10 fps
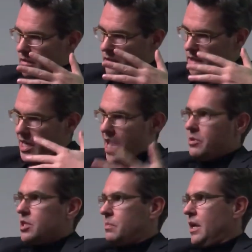the
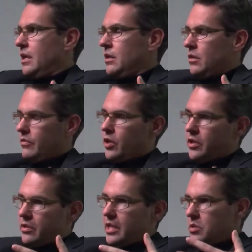time span of one
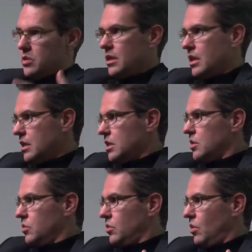hundred thousand
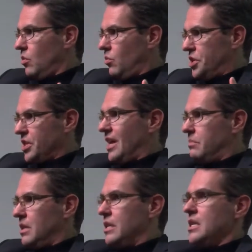years, which I
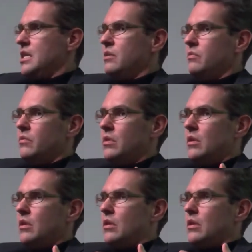believe
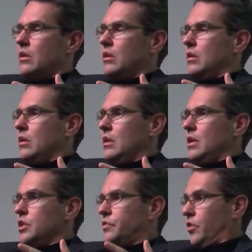
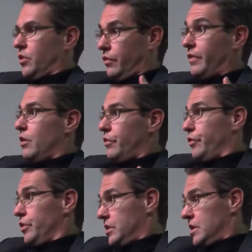is for the very
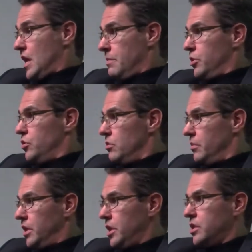first time in
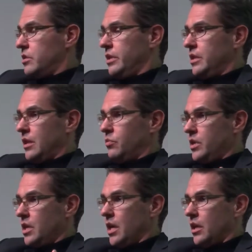human history that
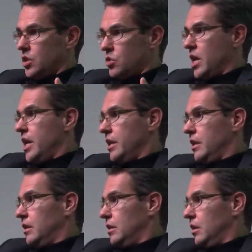we are
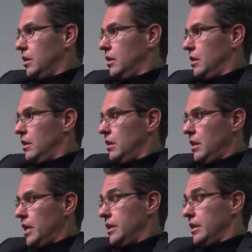trying
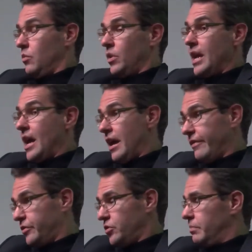and in a way
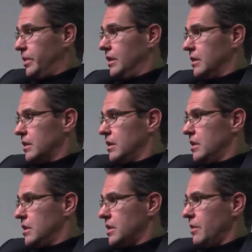have to build
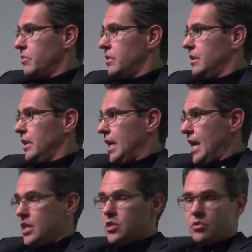something that
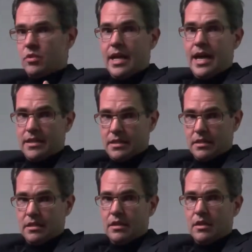has to
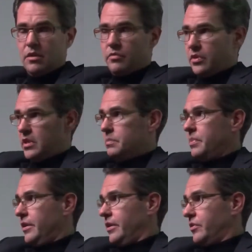last for this
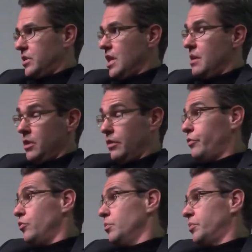period of time in a
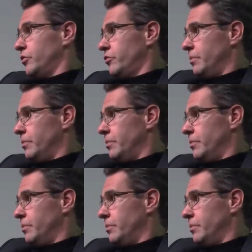foolproof